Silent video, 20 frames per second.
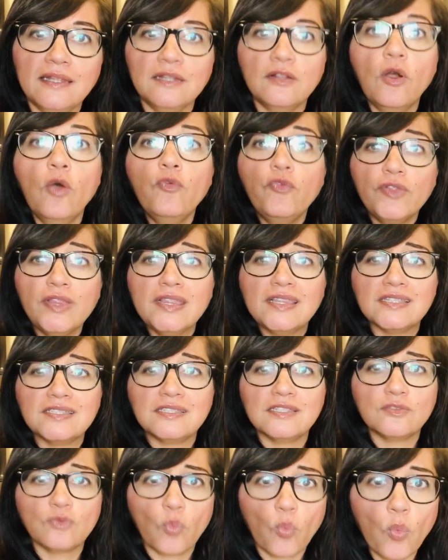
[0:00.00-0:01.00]
And hopefully if this
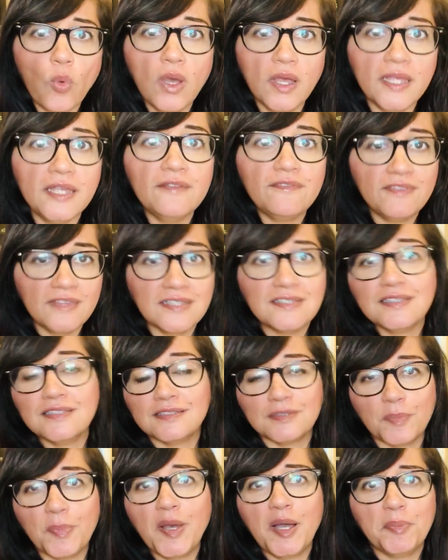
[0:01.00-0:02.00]

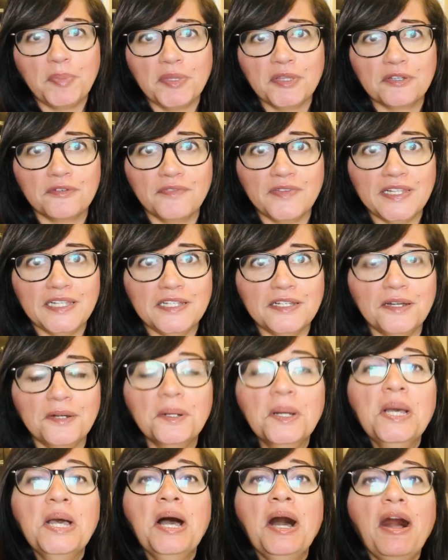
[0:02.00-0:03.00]
is a popular
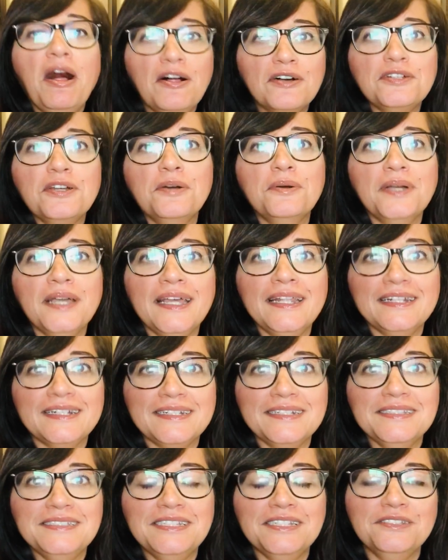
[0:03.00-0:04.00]
video, I'll go ahead and
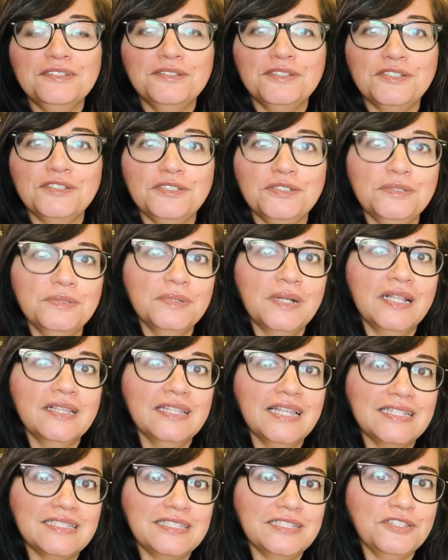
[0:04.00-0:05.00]
continue to do
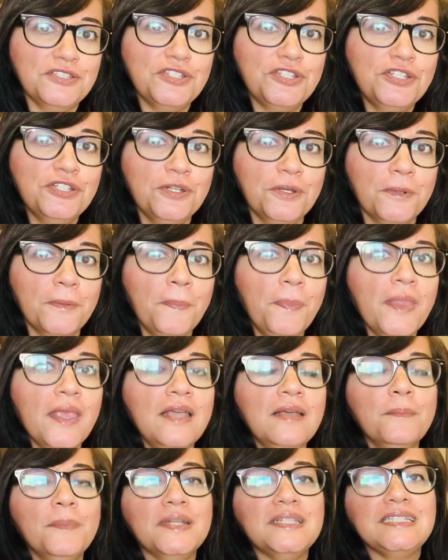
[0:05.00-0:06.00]
lesson 2.
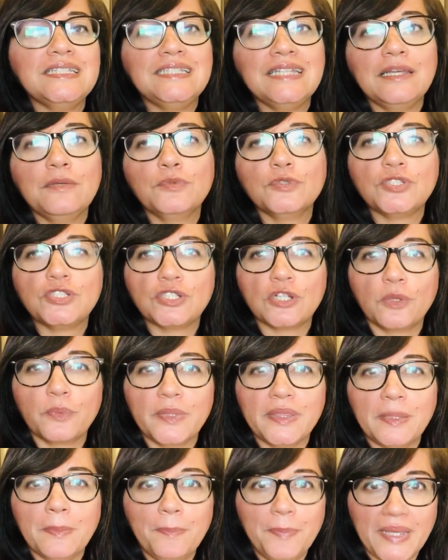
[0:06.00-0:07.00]
But today we'll start
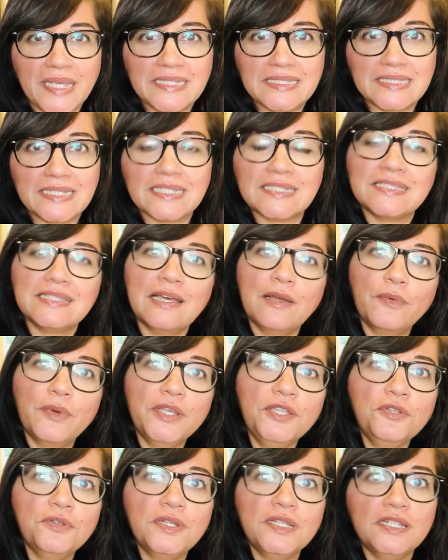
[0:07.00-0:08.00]
with the basics. That
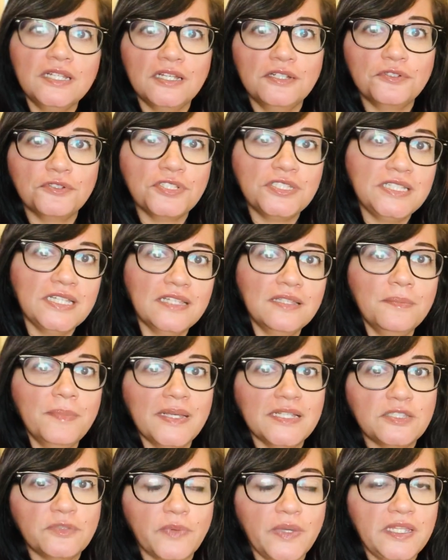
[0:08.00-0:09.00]
way you can understand the
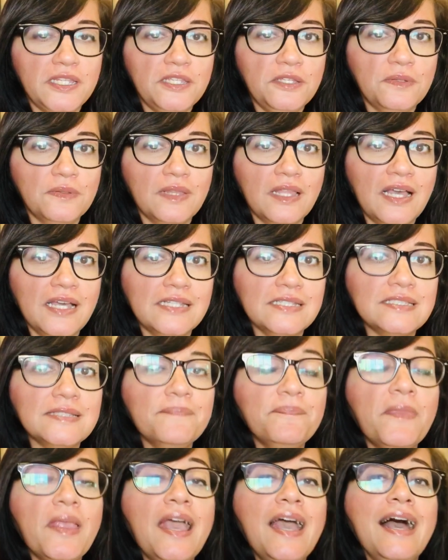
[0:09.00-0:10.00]
best way to utilize.
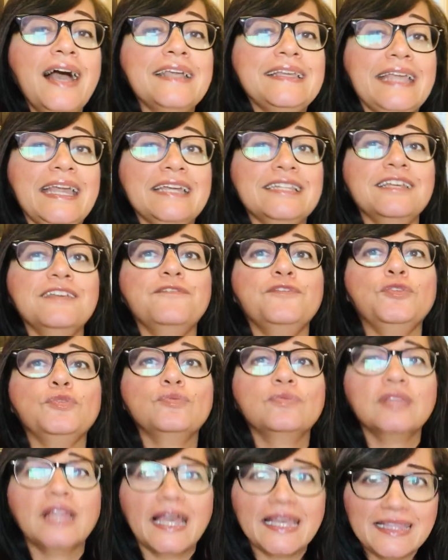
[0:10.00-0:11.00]
Again, if you
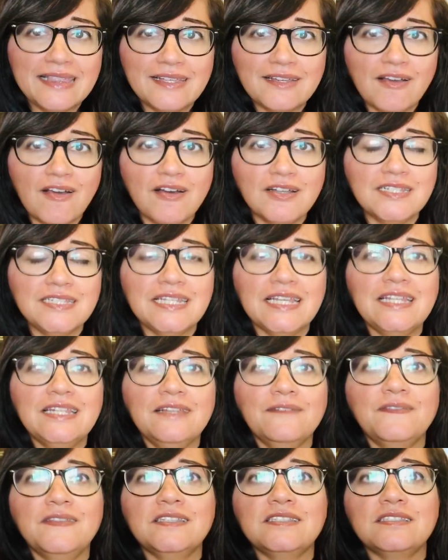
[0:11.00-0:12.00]
like the content,
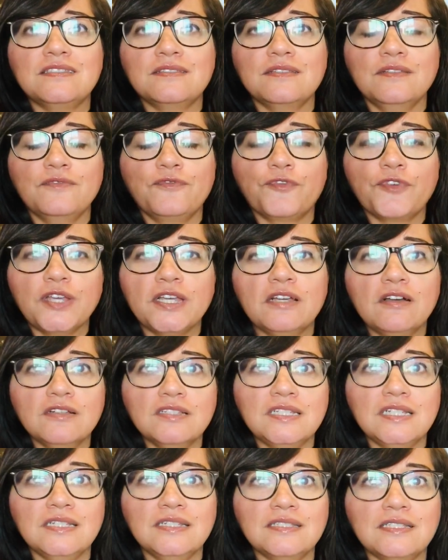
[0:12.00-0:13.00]
if this free
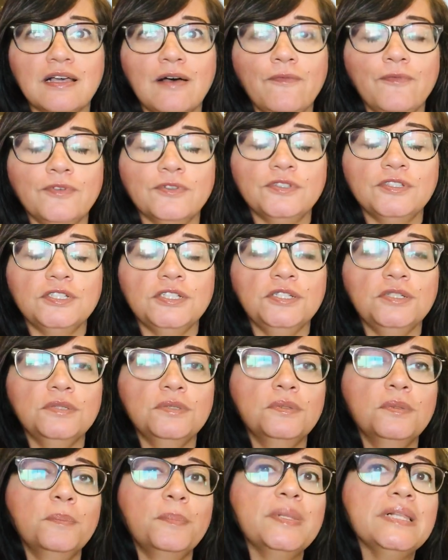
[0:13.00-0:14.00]
content is helpful to
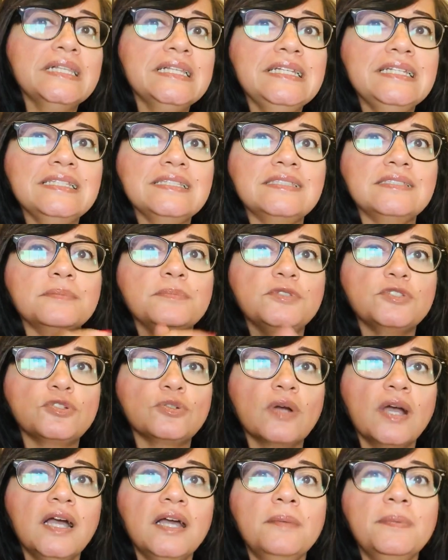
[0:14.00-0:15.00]
you, please
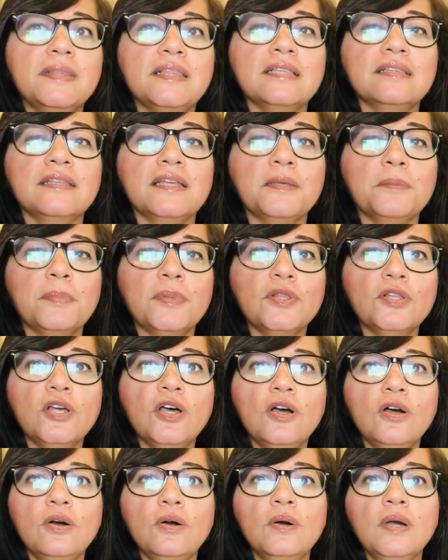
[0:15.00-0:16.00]
subscribe at the link
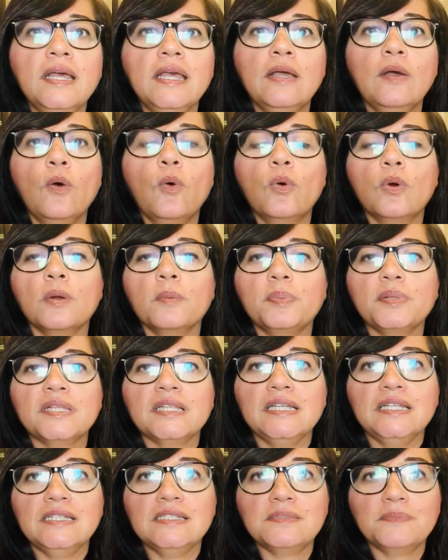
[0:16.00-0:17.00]
below, or
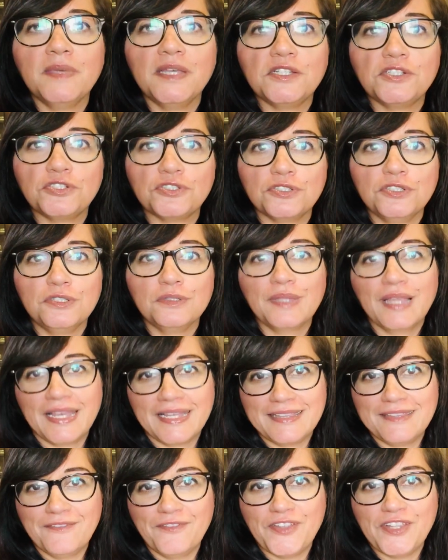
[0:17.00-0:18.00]
please make sure you
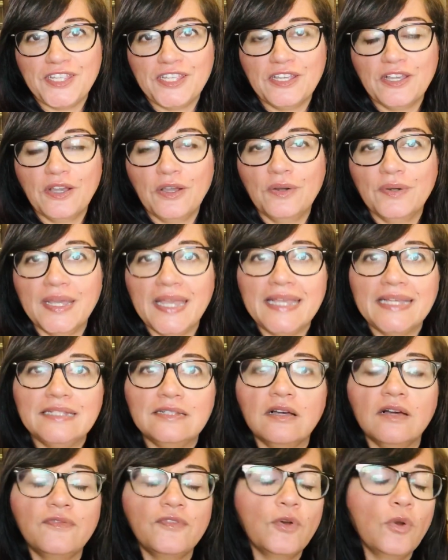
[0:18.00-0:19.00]
like the video. And
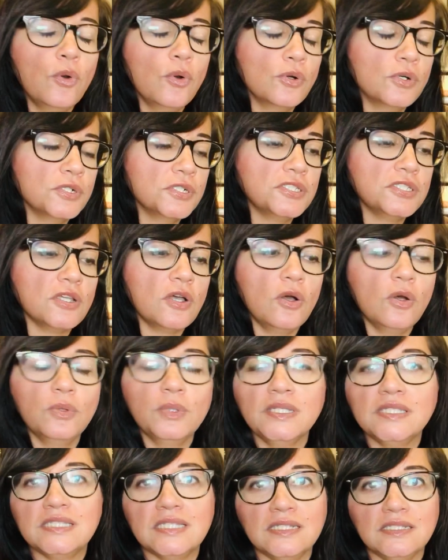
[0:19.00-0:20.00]
of course,
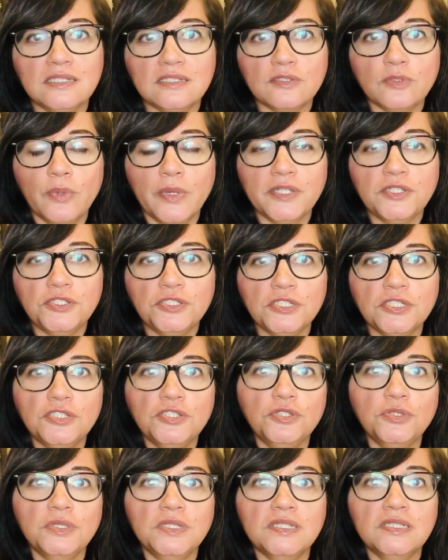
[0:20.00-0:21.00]
always send us
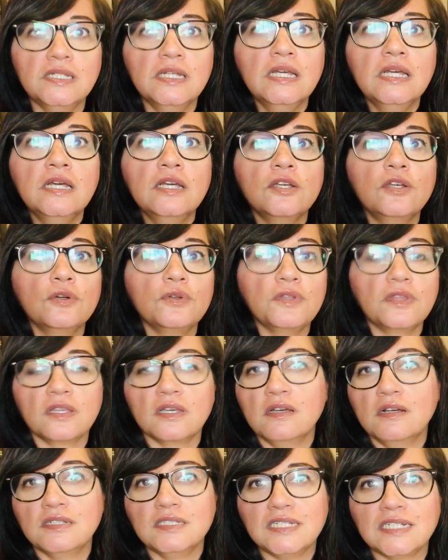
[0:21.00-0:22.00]
questions. You can go to the
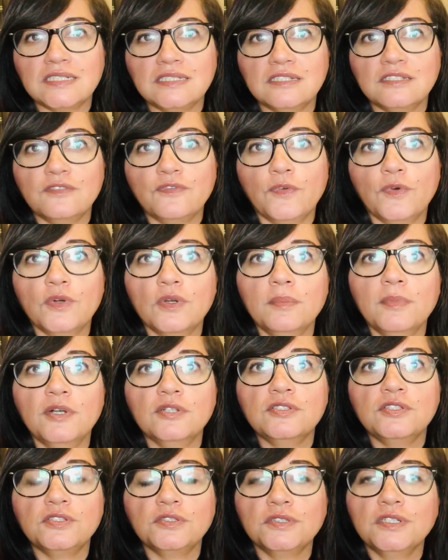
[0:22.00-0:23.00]
Contact Us form
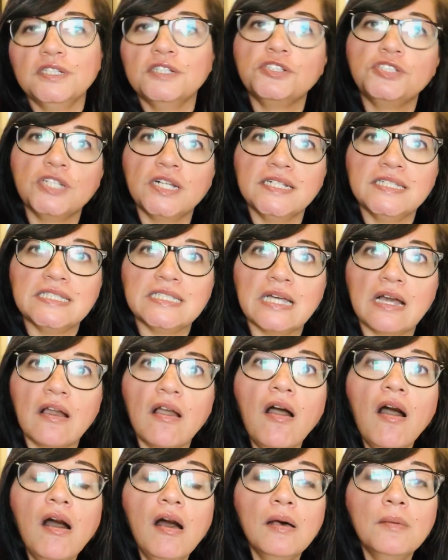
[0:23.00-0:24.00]
on
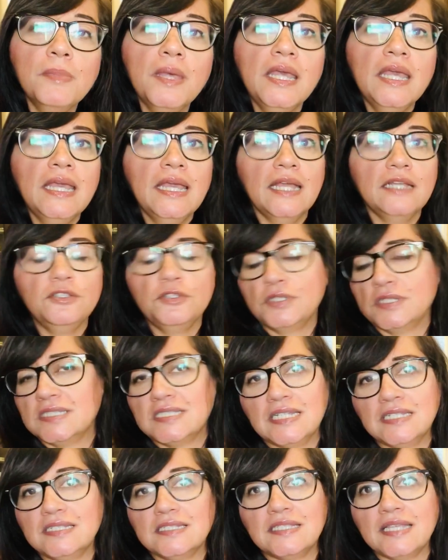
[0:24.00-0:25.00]
SuryaShines.com, and you can
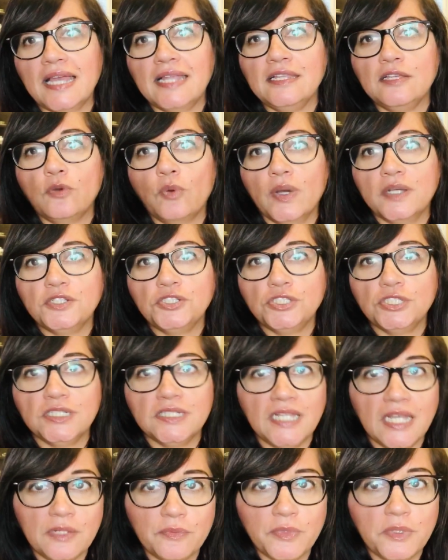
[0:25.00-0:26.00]
send us any
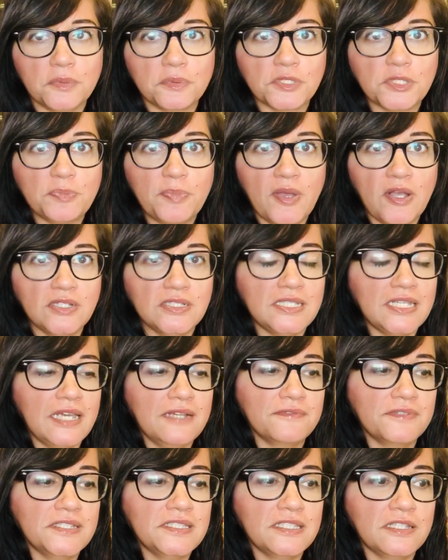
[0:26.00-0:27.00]
question, and we respond to
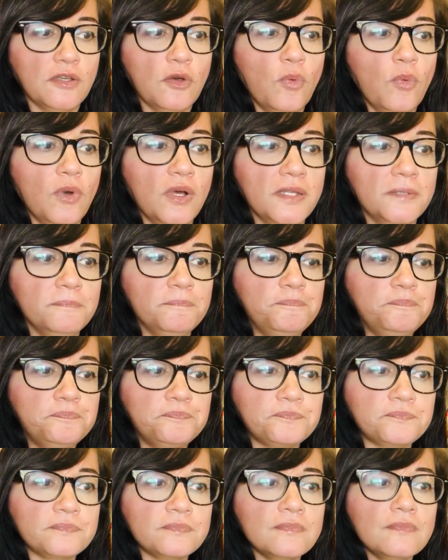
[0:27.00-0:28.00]
every single one.
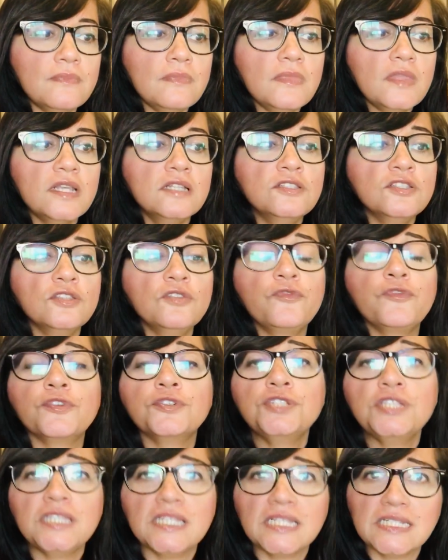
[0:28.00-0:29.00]
So the
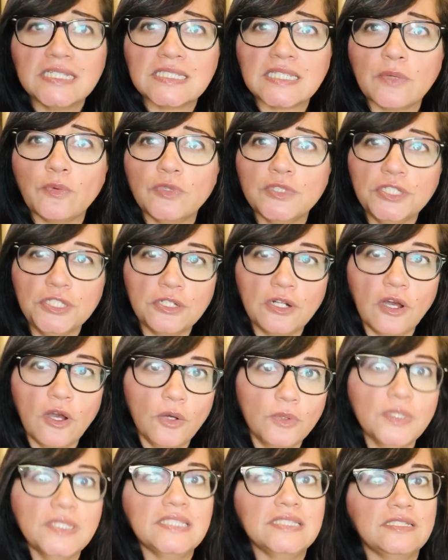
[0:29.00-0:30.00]
first thing is I want you to
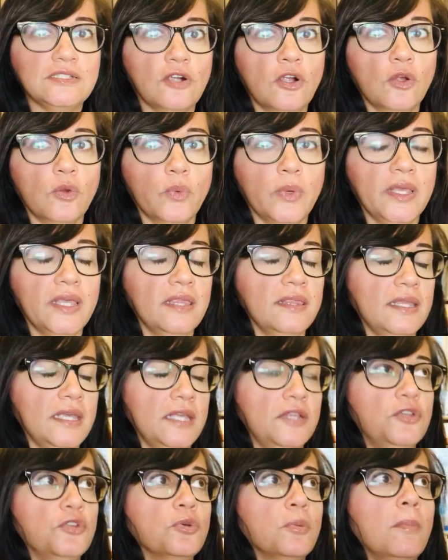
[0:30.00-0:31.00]
always start with,
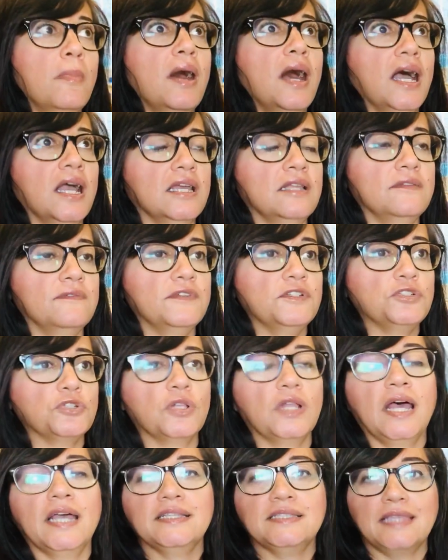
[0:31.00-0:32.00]
in your mind,
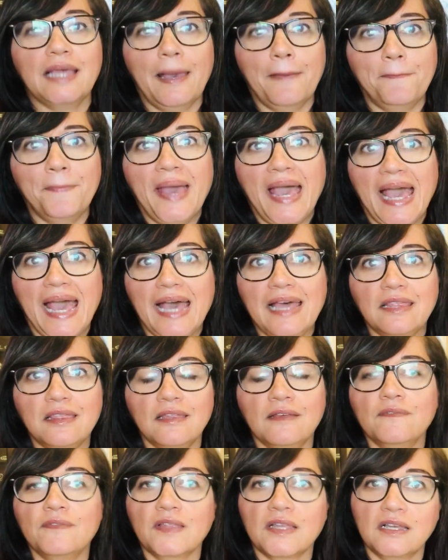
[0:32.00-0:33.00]
visualize that path
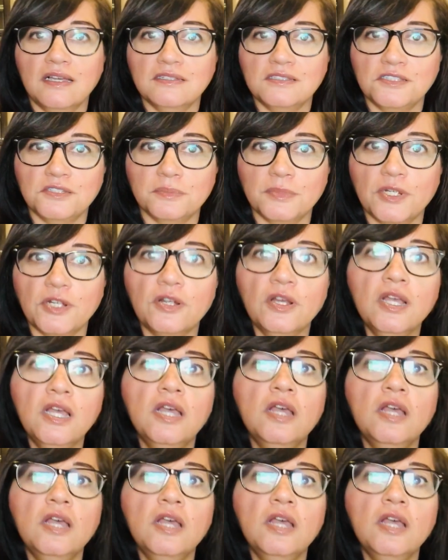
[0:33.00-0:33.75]
of the customer.